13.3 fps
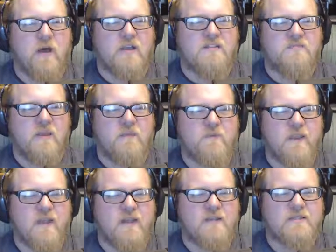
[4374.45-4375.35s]
bugs me
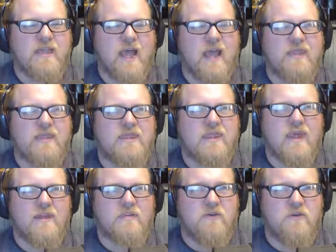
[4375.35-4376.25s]
because I
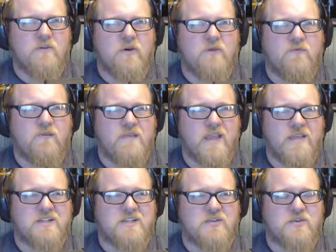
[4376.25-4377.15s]
don't know if it was
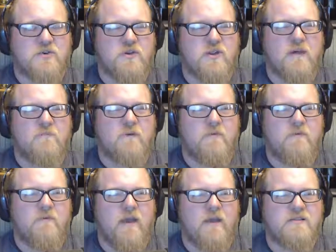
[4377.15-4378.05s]
actually true or not, but
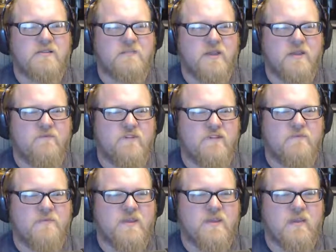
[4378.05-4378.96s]
I had somebody
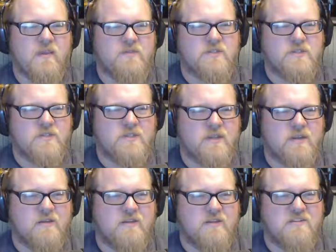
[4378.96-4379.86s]
convince me that it was a
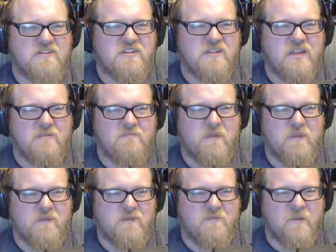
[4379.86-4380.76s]
sticker and you just needed to
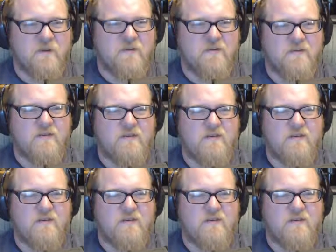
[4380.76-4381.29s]
peel it apart.